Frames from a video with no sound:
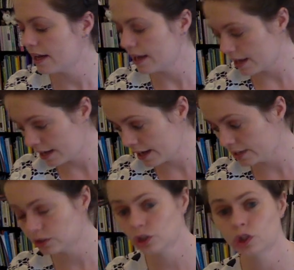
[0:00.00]

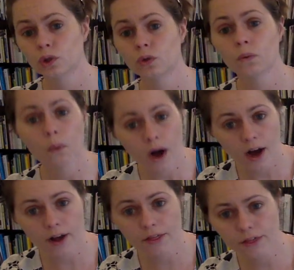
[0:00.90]
A2,
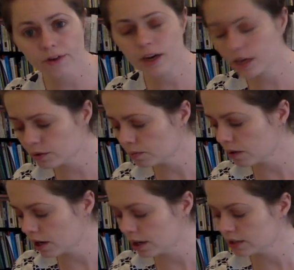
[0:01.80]
1, 3,
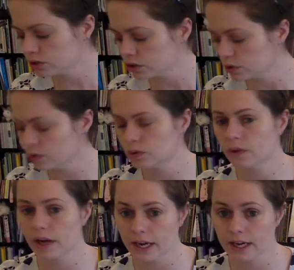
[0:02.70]
1,
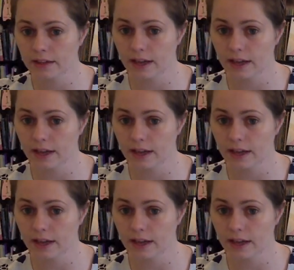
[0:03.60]
2, A.